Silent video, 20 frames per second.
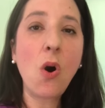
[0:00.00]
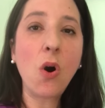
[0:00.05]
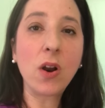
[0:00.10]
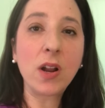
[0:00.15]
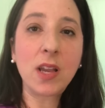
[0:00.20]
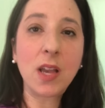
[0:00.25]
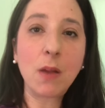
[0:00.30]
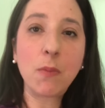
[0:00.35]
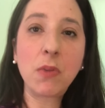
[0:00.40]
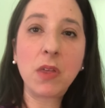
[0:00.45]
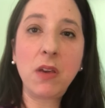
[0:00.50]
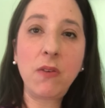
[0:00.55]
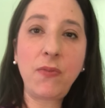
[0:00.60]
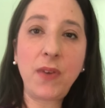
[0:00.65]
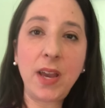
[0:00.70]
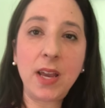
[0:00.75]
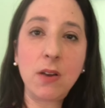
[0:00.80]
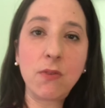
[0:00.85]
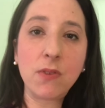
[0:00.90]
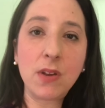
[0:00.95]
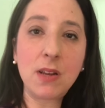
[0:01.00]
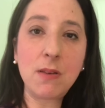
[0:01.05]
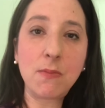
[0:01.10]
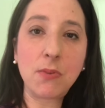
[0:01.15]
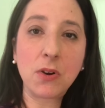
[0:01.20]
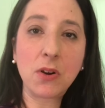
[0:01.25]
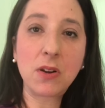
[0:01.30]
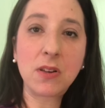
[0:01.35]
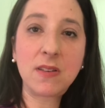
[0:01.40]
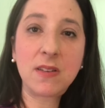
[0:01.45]
or Kimberly Faye
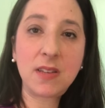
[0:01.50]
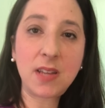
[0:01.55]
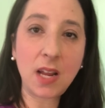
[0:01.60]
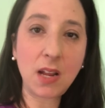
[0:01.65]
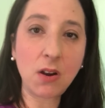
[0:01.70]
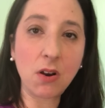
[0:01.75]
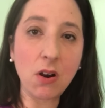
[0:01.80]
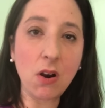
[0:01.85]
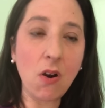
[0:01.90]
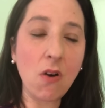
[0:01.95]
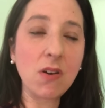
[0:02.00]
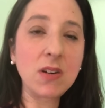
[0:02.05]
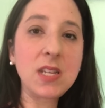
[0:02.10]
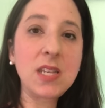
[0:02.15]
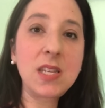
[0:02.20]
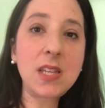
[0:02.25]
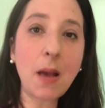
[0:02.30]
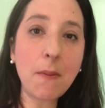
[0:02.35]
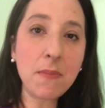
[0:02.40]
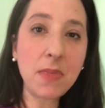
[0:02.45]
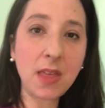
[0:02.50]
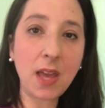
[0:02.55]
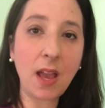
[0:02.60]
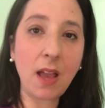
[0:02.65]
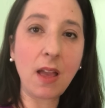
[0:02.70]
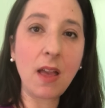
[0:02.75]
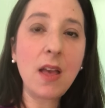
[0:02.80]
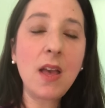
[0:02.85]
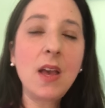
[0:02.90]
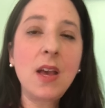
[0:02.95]
Greenberg singer, or
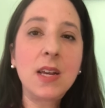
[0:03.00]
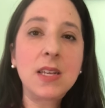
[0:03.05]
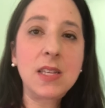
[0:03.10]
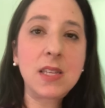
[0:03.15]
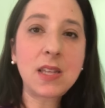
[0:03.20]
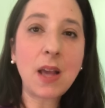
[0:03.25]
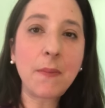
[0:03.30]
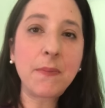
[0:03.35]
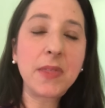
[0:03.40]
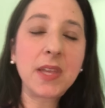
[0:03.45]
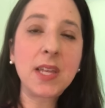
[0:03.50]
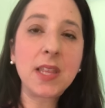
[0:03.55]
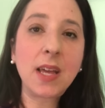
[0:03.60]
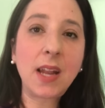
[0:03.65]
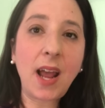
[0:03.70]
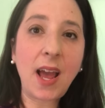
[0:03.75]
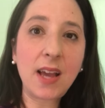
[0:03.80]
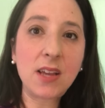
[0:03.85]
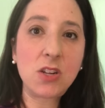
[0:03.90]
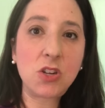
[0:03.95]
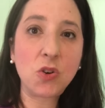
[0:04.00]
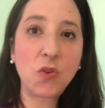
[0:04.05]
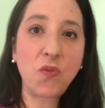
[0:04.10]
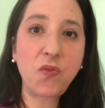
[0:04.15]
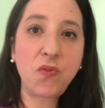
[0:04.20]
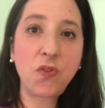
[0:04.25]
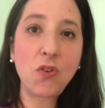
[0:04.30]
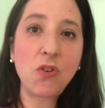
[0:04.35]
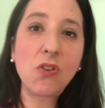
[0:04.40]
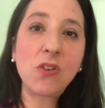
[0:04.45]
something that has your
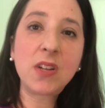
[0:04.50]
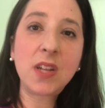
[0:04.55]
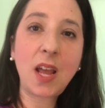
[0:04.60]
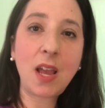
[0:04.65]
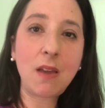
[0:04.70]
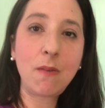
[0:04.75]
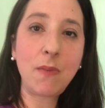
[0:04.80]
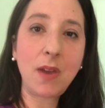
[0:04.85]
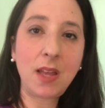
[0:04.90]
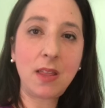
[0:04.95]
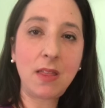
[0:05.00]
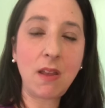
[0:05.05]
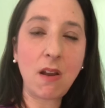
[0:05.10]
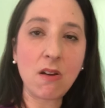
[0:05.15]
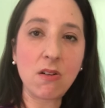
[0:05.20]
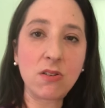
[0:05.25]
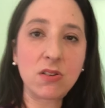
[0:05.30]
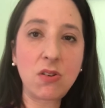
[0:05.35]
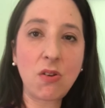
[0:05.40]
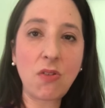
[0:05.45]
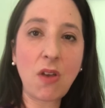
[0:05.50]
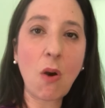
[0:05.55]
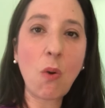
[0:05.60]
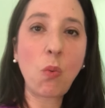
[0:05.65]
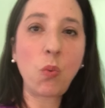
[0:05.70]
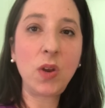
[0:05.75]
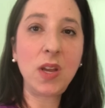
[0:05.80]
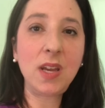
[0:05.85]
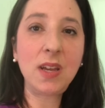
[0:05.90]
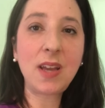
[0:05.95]
full name in there so
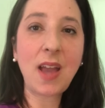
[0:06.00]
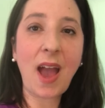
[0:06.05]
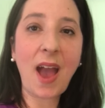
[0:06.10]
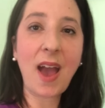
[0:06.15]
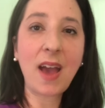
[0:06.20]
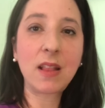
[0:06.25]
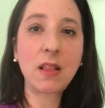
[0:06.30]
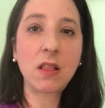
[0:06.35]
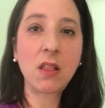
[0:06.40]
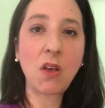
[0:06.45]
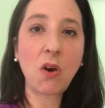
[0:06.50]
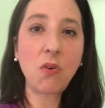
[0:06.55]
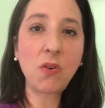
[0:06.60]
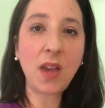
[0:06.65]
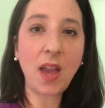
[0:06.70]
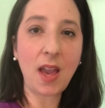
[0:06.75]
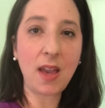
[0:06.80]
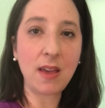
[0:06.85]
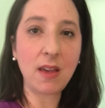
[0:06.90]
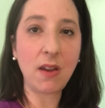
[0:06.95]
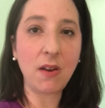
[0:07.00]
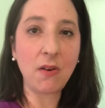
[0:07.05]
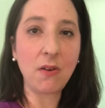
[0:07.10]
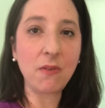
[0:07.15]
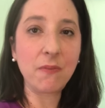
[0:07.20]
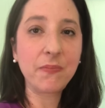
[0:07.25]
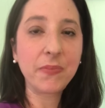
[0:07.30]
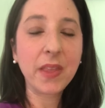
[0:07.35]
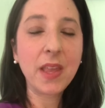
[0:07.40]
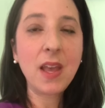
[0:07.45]
that we can locate
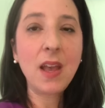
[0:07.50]
you.